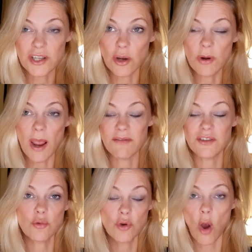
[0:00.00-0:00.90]
don't have
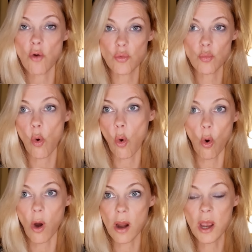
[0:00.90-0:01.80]
to go to
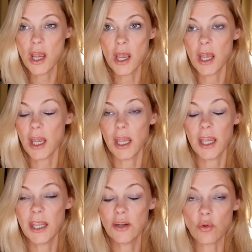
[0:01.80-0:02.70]
war
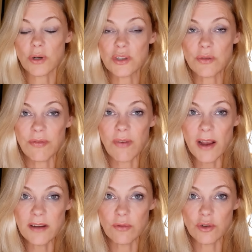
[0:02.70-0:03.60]
in order to
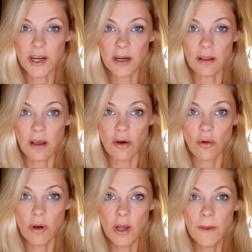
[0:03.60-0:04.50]
fight for their
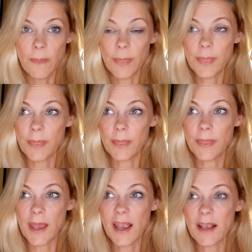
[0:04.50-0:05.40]
LO.
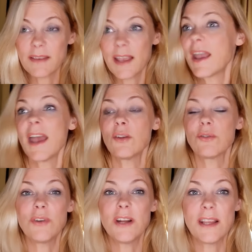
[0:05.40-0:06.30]
They
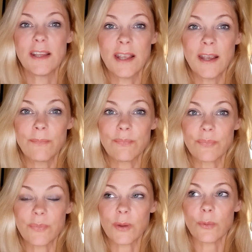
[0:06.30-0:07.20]
cannot really,
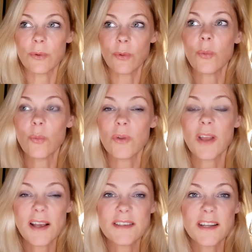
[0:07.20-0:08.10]
well,
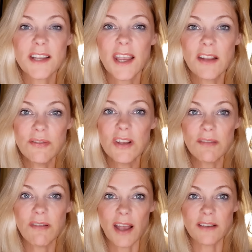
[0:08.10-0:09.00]
like I said, they can
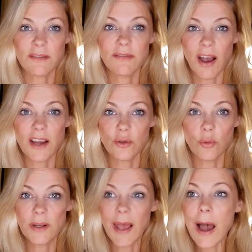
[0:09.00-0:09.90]
vilify
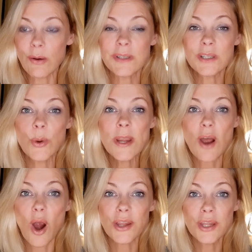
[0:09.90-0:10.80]
you. And how sweet
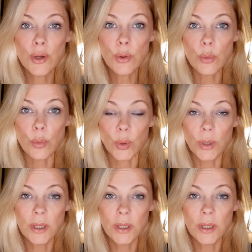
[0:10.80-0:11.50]
are you?